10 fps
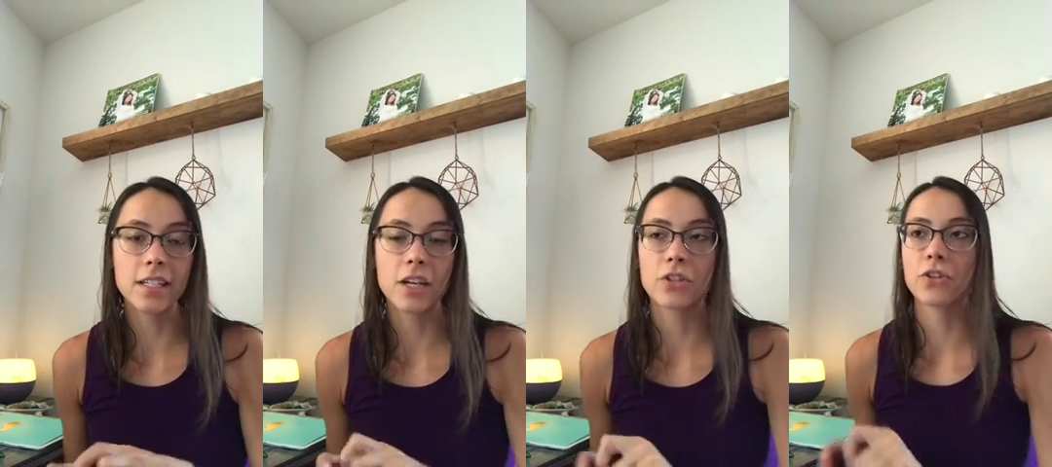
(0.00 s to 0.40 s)

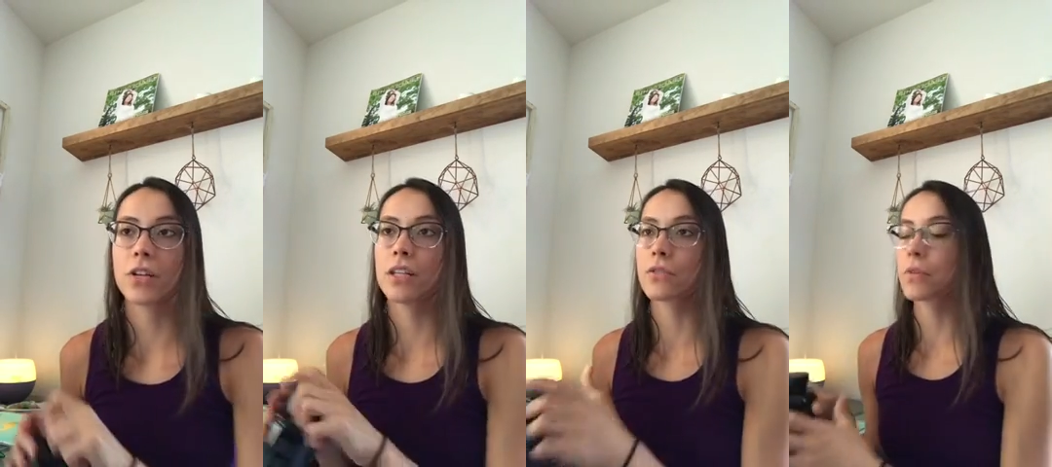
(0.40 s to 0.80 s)

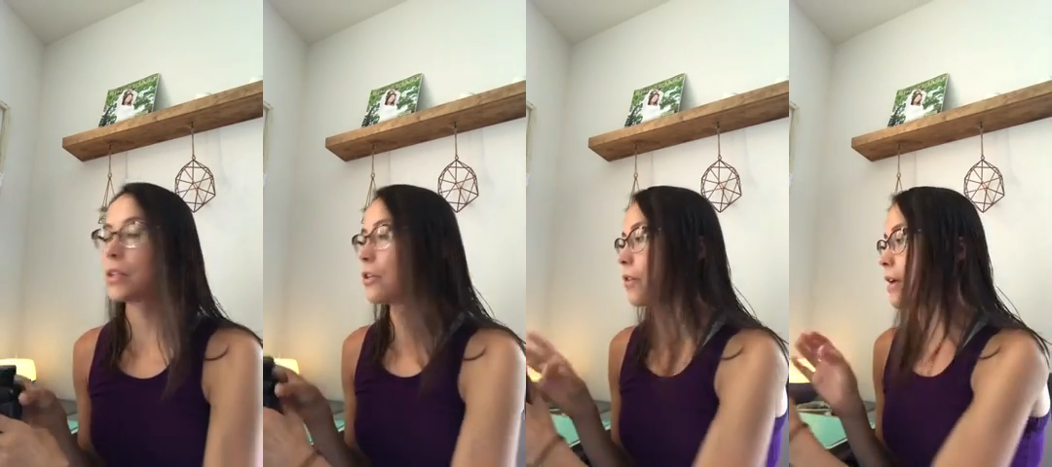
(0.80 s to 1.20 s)
Tangerine is
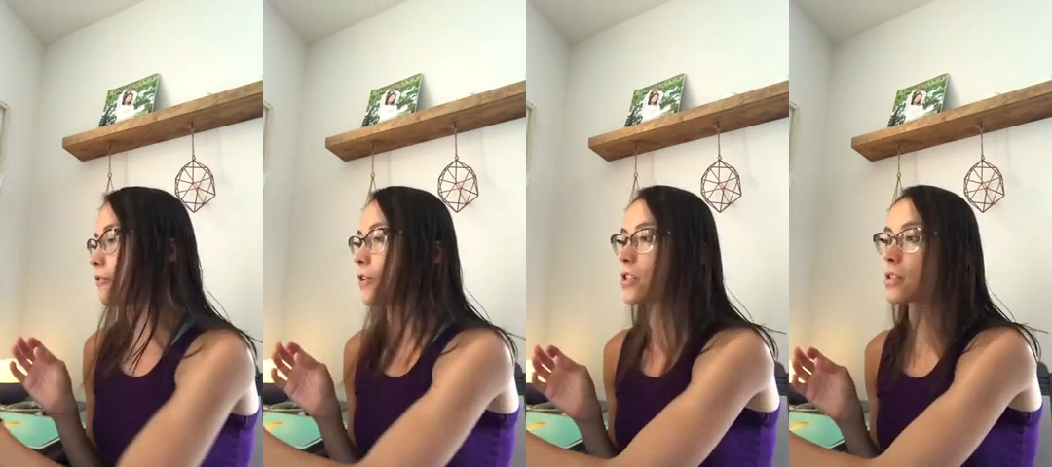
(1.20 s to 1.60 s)
really great
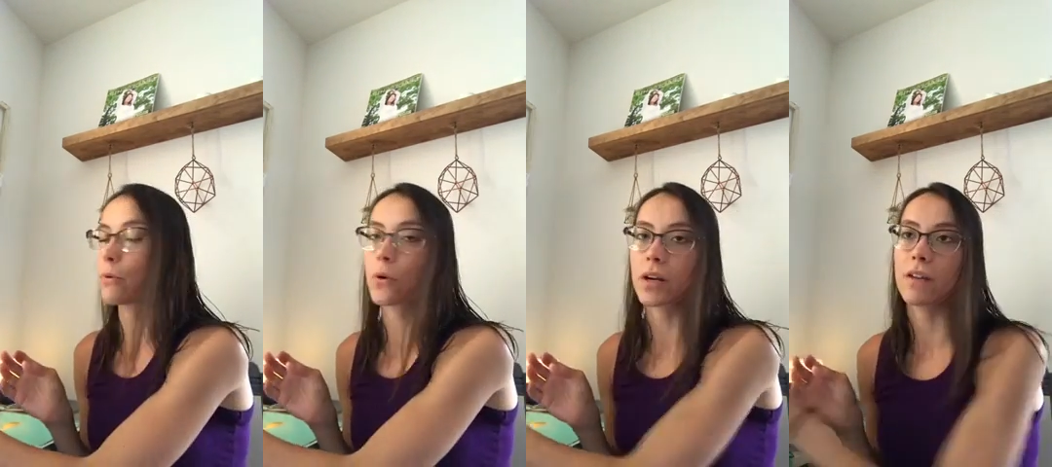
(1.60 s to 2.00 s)
for
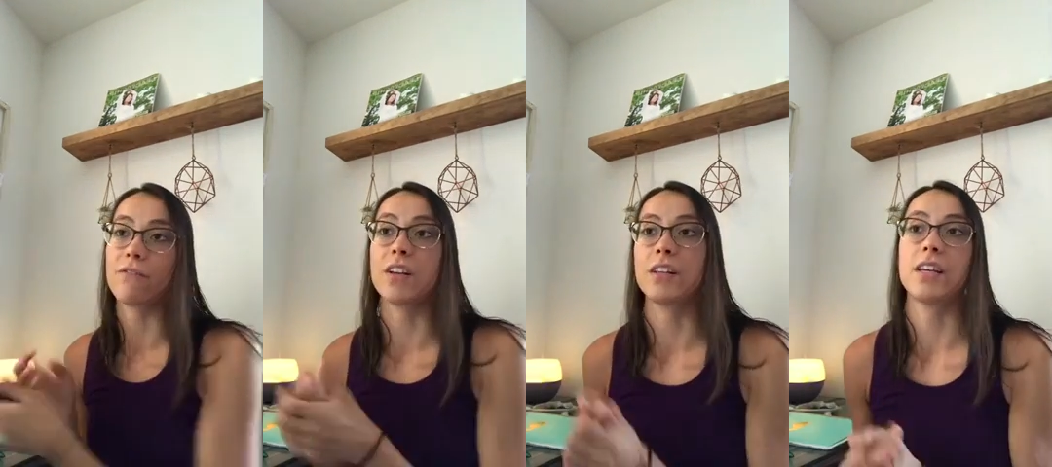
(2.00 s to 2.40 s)
supporting
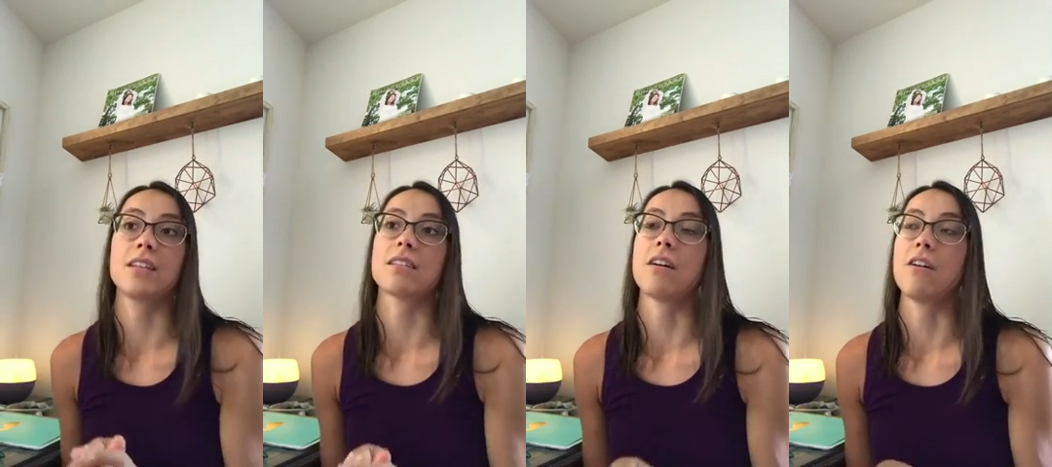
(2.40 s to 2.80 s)

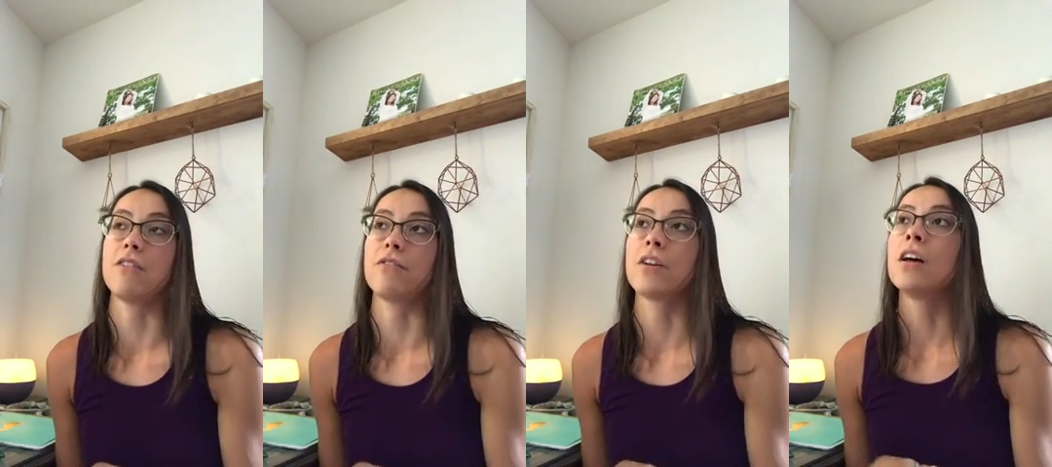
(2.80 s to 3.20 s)
feelings
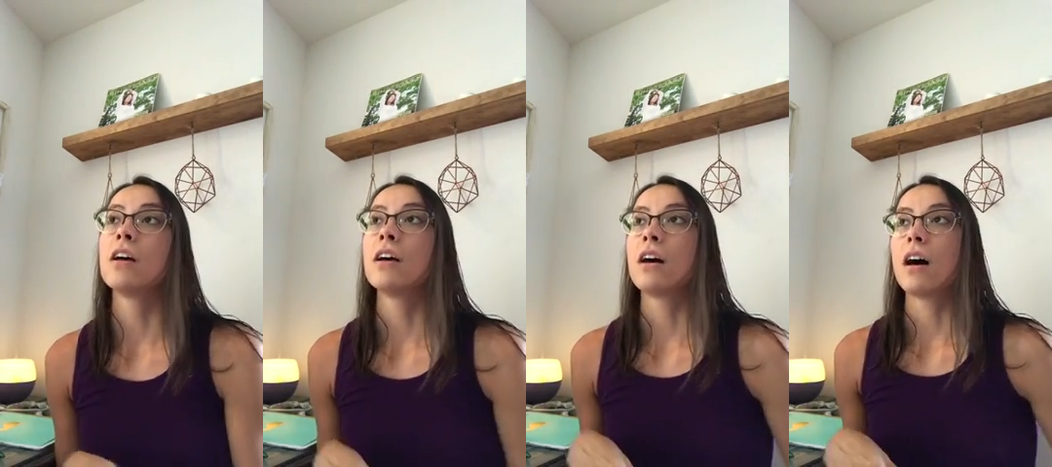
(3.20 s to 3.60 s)
of
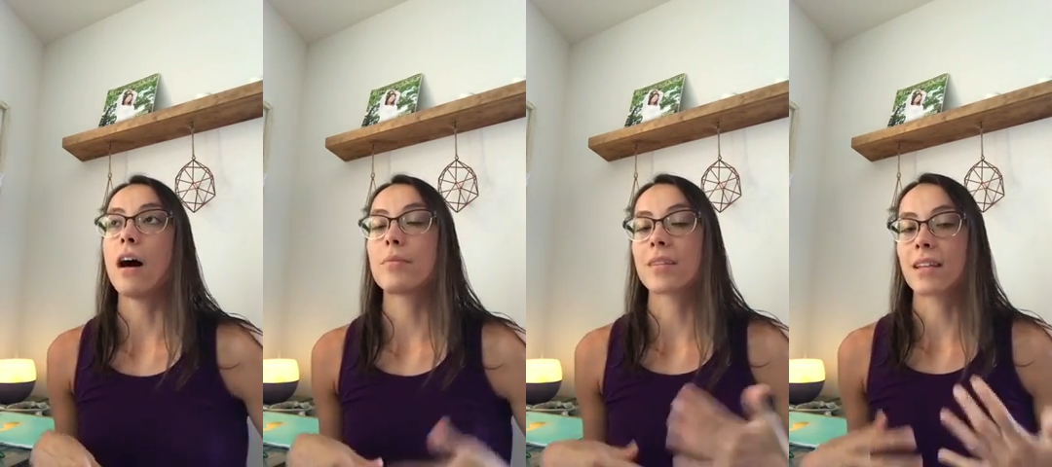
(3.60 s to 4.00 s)

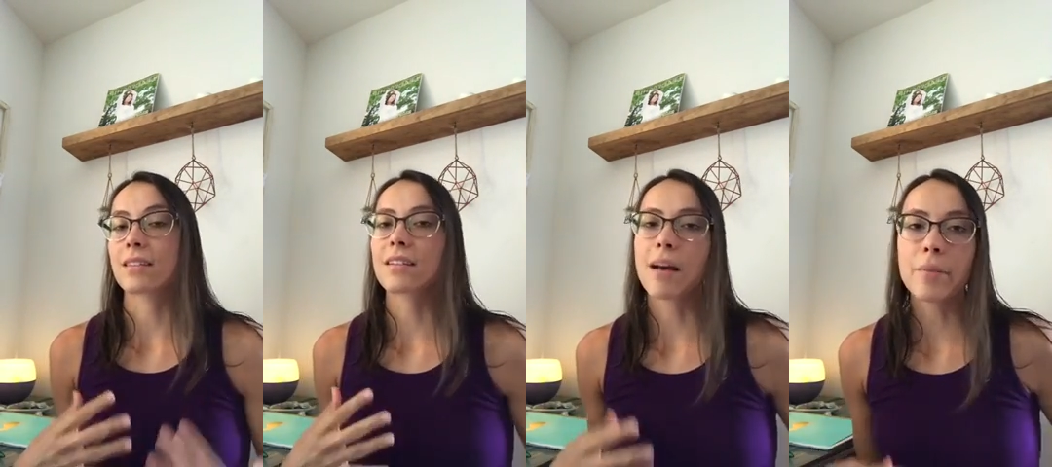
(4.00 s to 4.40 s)

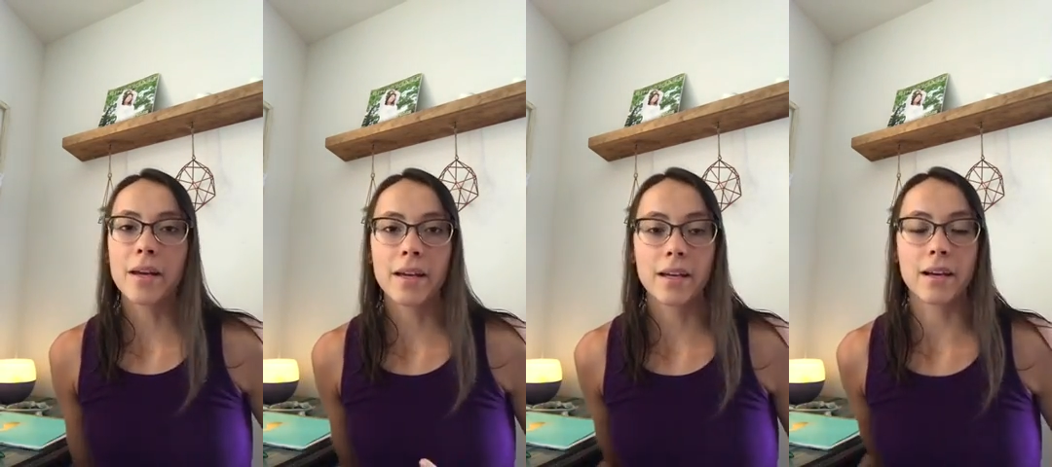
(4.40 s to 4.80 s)
upset
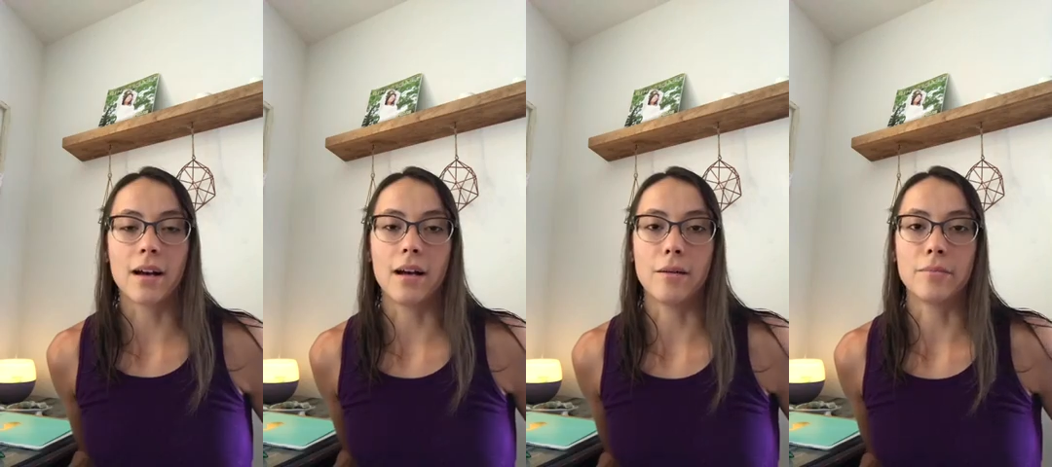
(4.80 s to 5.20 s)
stomach,
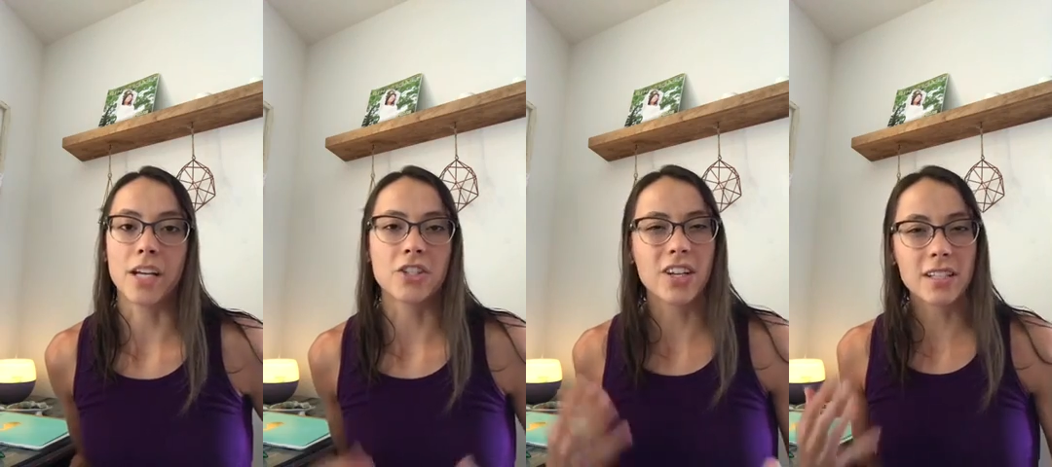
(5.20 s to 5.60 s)

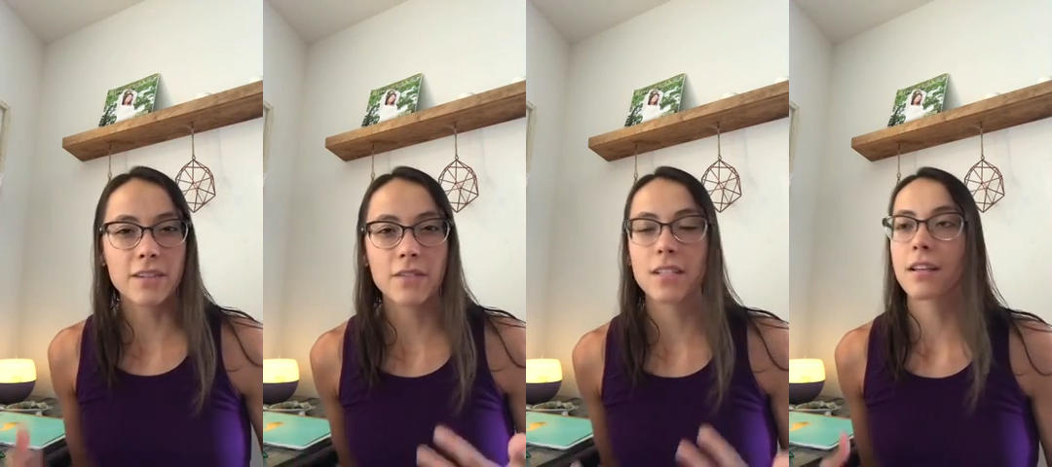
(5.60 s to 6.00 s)

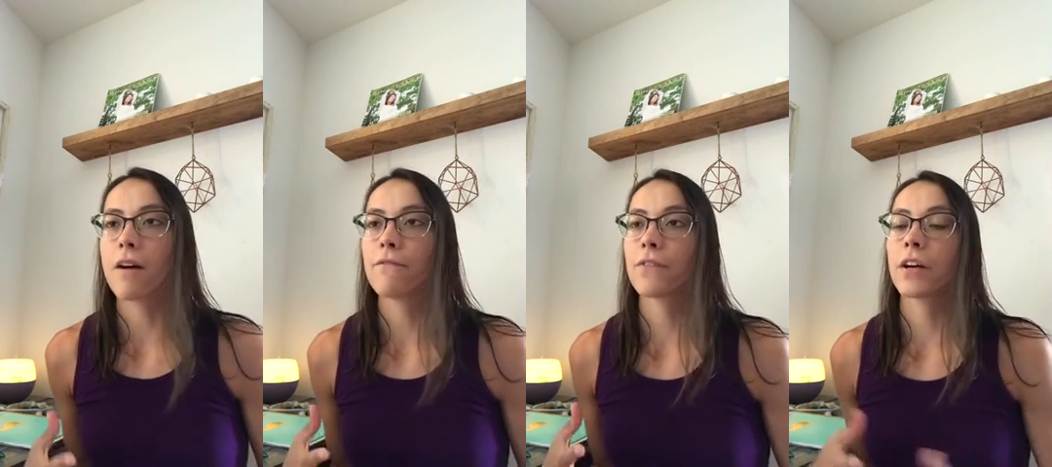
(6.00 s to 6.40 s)
digestive
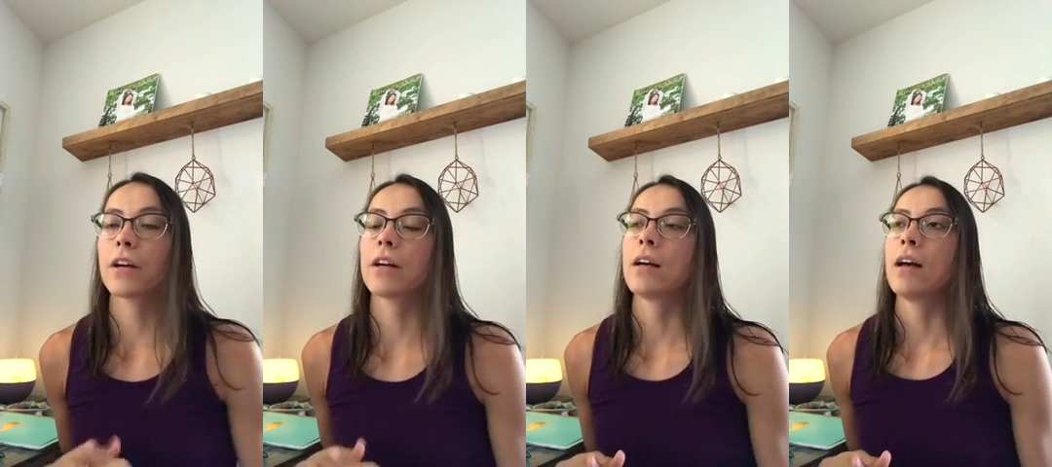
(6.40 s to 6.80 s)

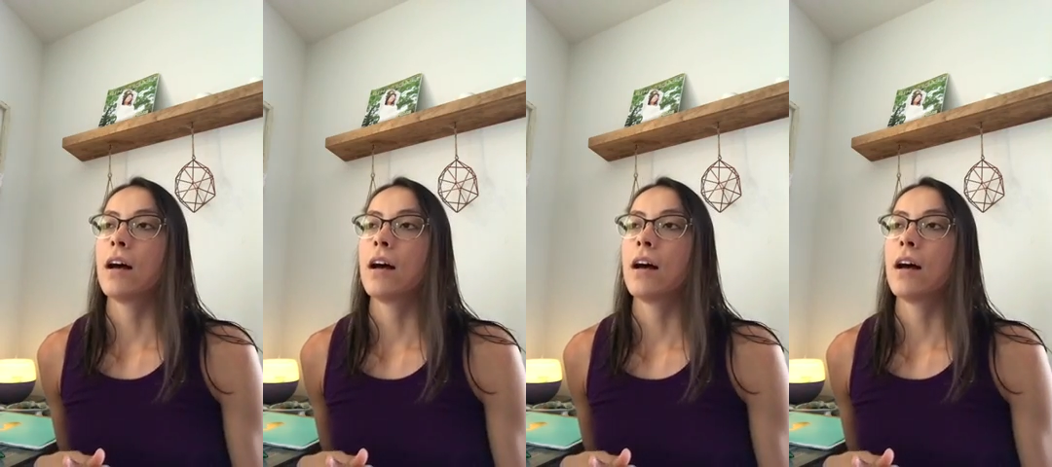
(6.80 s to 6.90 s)
discomfort.